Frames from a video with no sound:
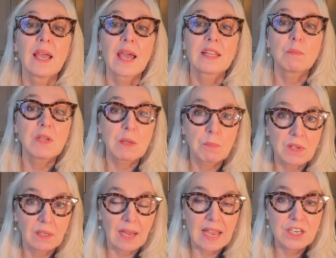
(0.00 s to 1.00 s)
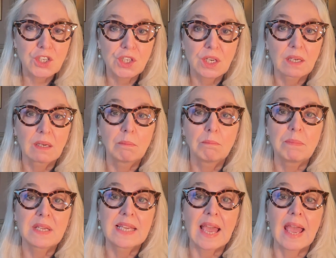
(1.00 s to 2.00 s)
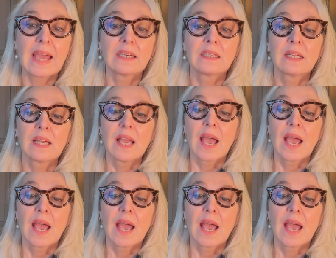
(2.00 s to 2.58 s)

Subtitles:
The manipulation began.